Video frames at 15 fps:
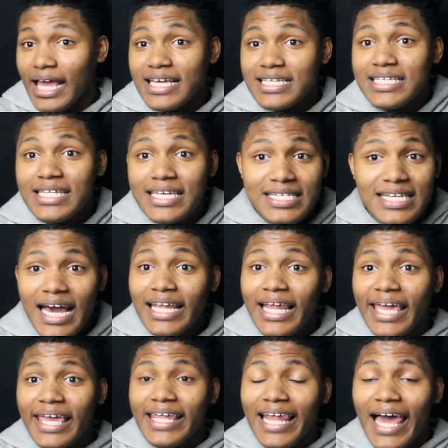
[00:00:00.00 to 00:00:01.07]
It's not
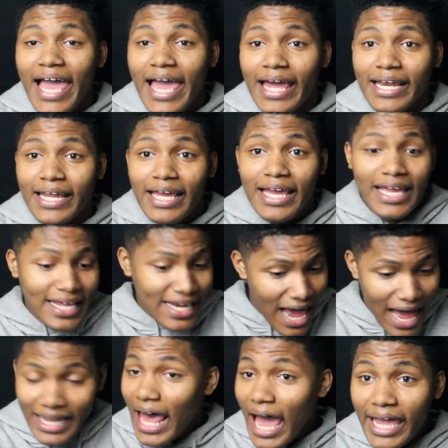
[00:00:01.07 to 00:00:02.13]
like he lying. He
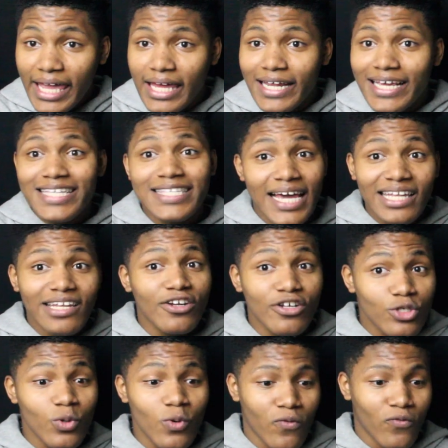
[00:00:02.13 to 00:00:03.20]
not lying. He telling
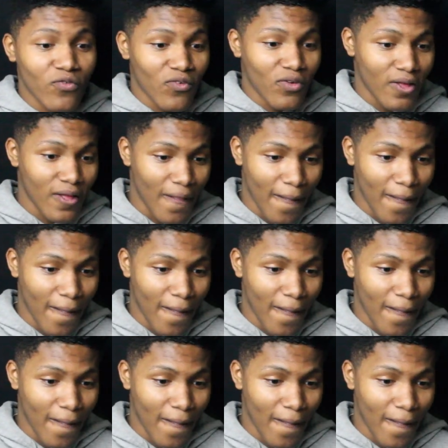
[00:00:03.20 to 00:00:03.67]
the truth.